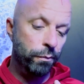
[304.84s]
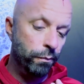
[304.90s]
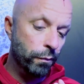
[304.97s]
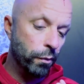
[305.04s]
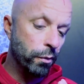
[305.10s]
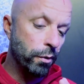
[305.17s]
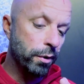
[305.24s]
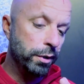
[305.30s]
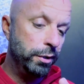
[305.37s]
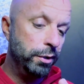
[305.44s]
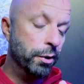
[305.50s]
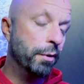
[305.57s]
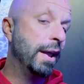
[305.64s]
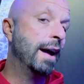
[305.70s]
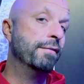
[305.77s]
or you
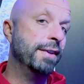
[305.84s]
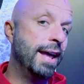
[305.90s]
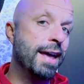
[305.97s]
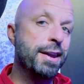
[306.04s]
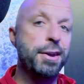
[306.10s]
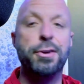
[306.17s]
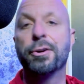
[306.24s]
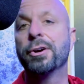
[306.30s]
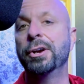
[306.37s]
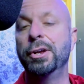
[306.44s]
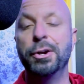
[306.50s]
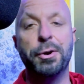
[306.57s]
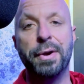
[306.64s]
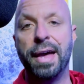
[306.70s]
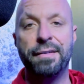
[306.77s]
don't have an editor,
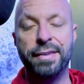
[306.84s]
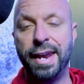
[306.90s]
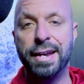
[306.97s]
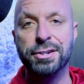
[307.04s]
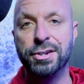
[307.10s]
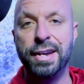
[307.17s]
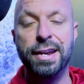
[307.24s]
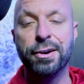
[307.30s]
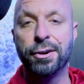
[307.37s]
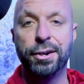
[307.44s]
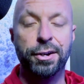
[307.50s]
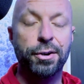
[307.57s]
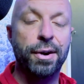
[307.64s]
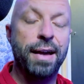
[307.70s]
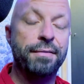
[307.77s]
you don't have an engineer,
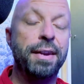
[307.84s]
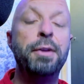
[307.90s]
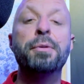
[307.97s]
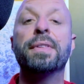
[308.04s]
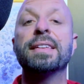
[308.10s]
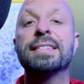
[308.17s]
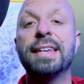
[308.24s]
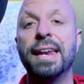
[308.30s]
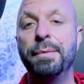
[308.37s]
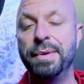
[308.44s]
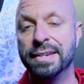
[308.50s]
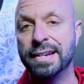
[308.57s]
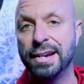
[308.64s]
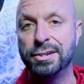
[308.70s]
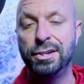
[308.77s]
you don't have anyone that's going to
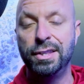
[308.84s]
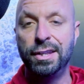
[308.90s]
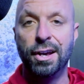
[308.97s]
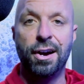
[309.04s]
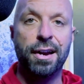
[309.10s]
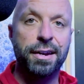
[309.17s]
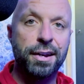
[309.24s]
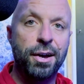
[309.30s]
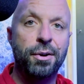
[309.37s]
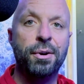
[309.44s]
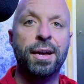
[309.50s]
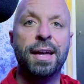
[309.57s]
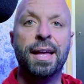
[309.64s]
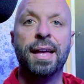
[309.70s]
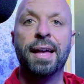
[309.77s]
be touching the audio,
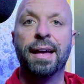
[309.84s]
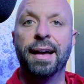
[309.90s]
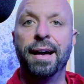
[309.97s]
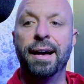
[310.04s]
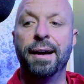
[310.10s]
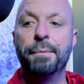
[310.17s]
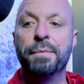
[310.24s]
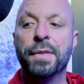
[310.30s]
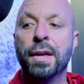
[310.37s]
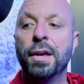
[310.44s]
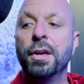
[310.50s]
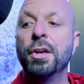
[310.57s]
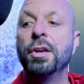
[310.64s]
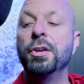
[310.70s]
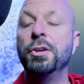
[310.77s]

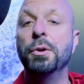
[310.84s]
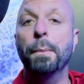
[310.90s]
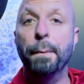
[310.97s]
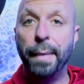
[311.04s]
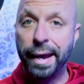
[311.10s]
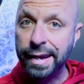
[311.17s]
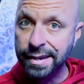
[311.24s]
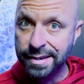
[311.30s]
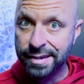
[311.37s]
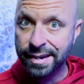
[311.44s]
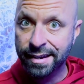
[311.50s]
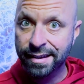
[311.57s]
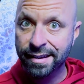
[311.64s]
you might